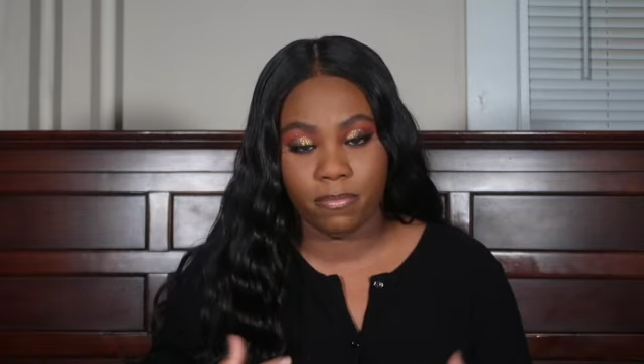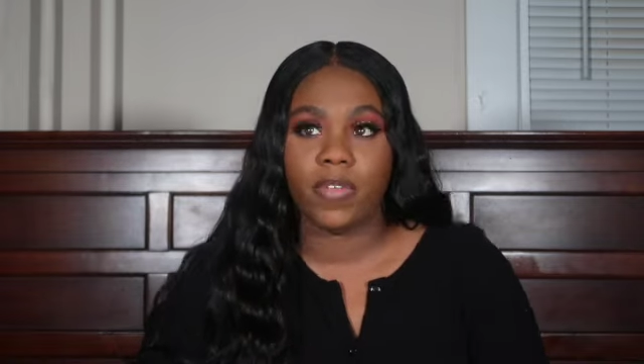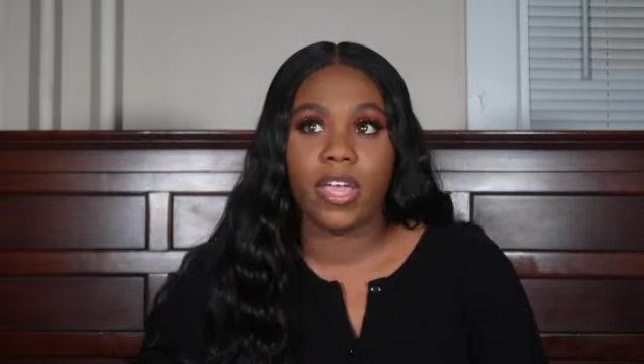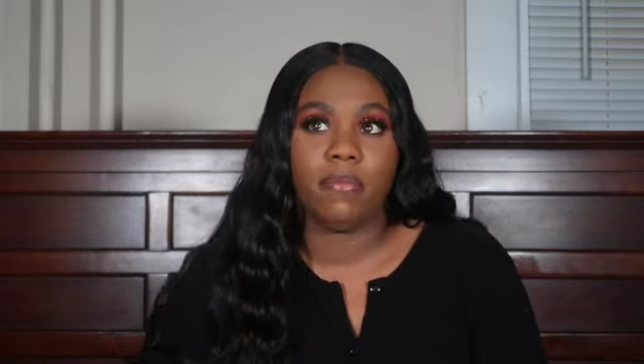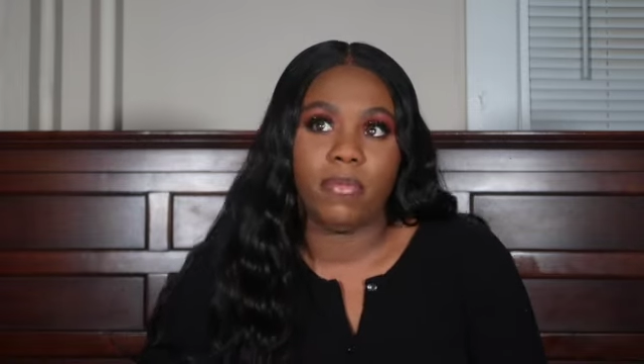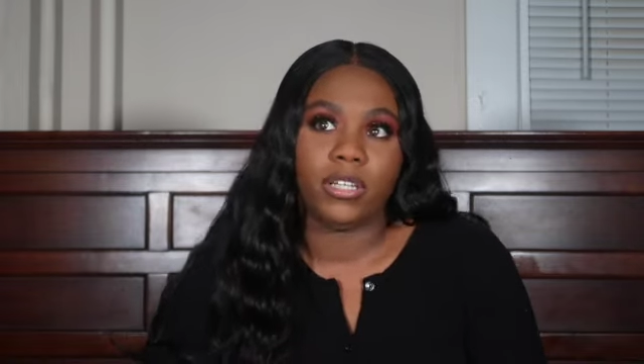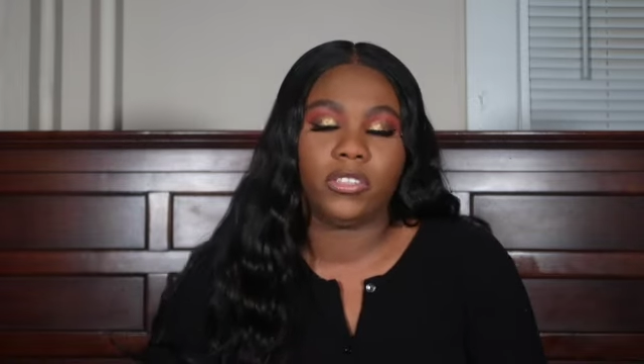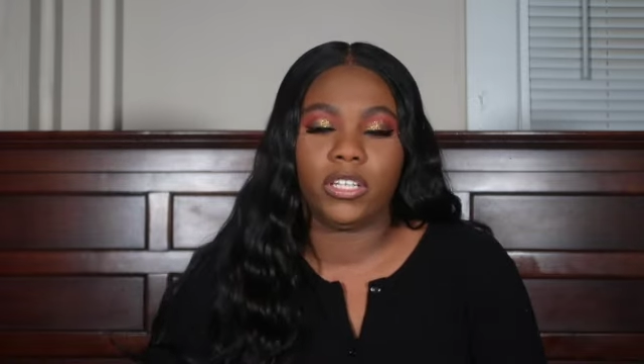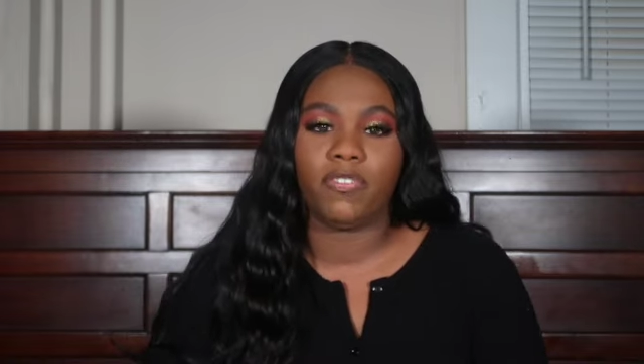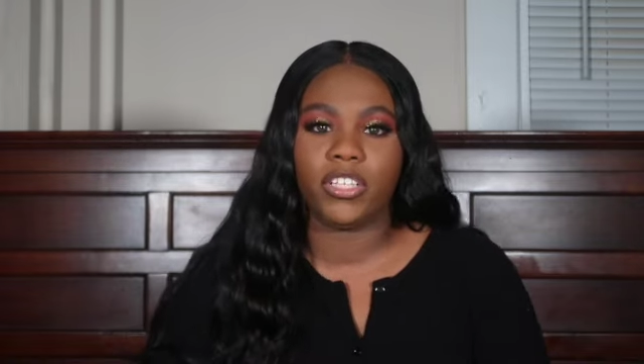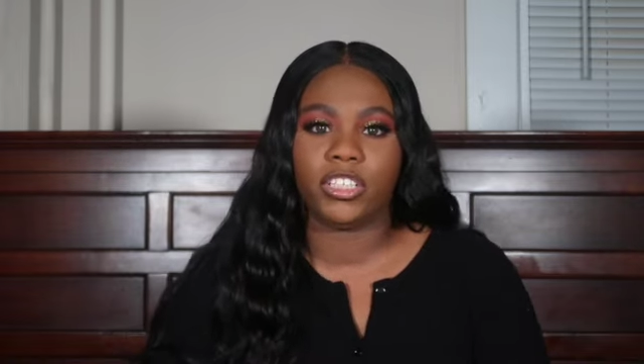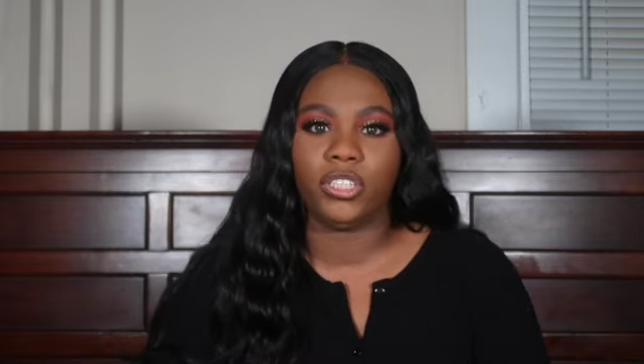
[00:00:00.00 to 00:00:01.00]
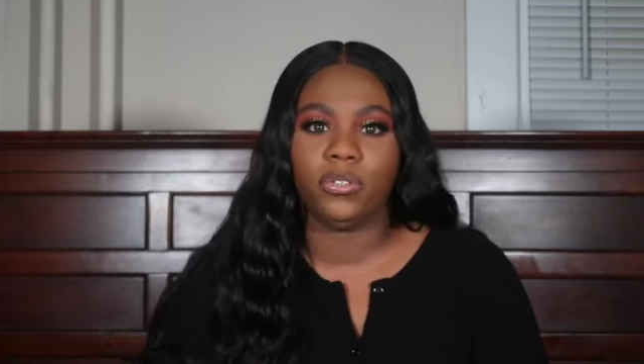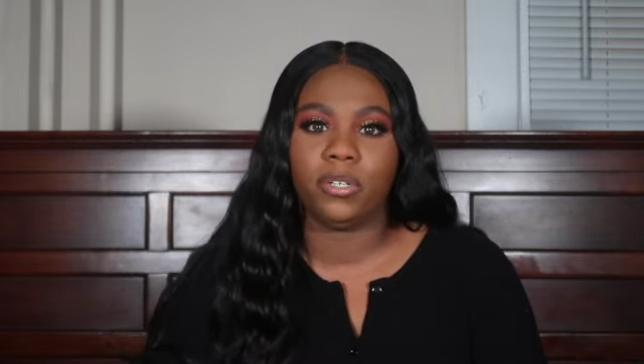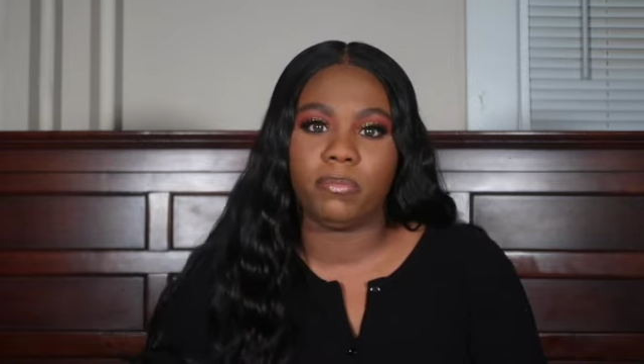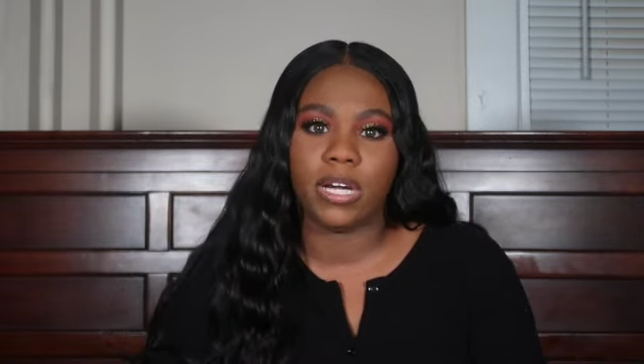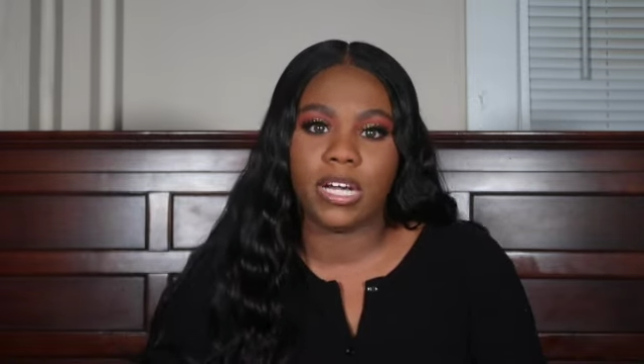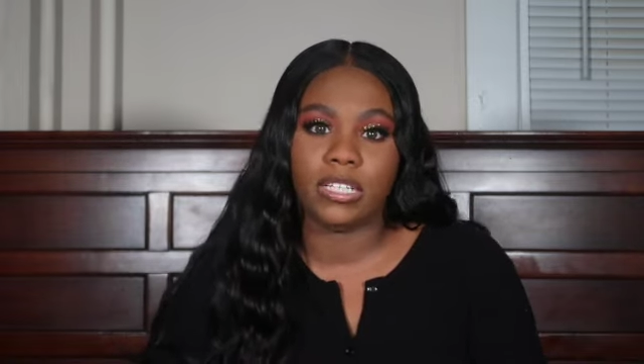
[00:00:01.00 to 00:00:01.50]
And most of us do
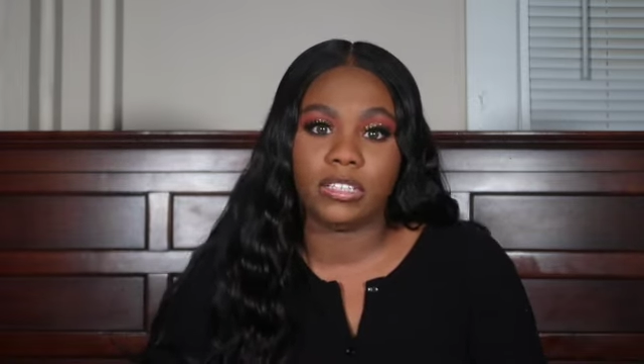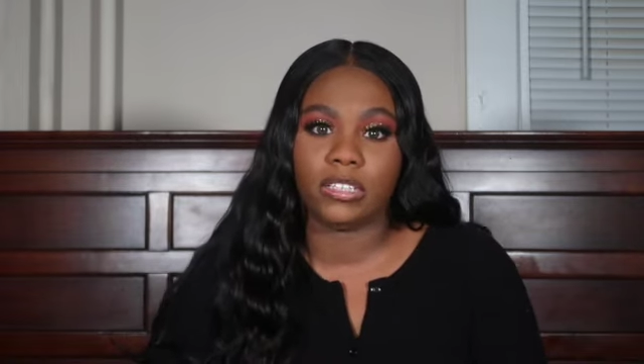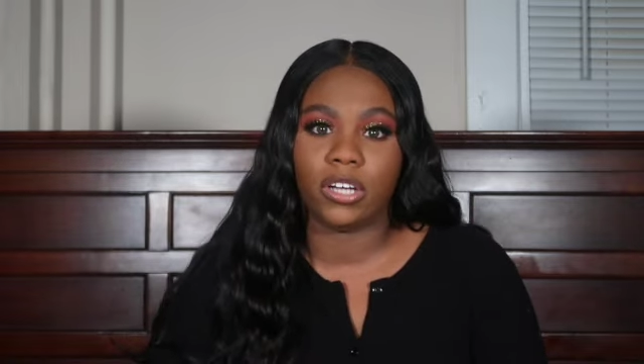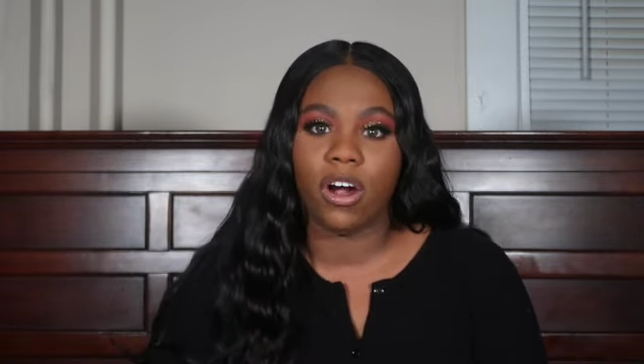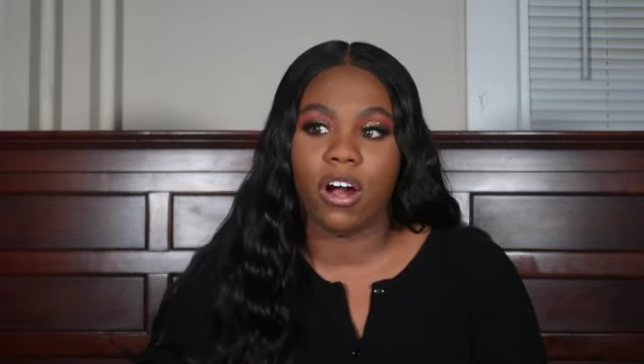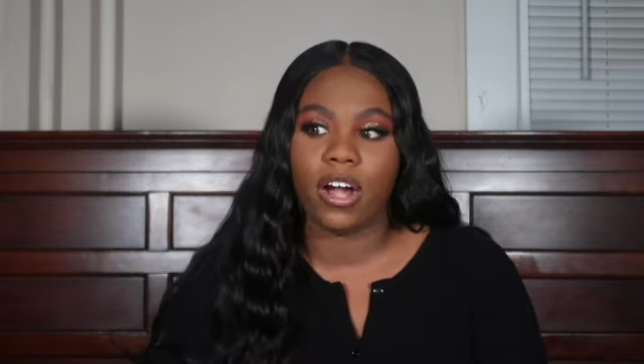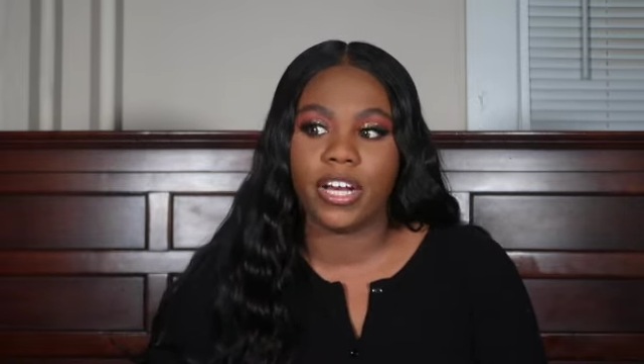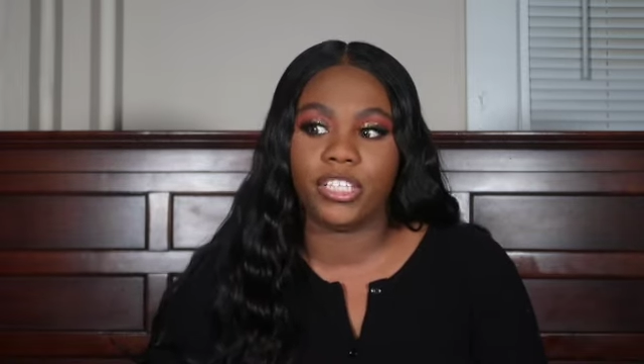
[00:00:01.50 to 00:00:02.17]
it because it's hard.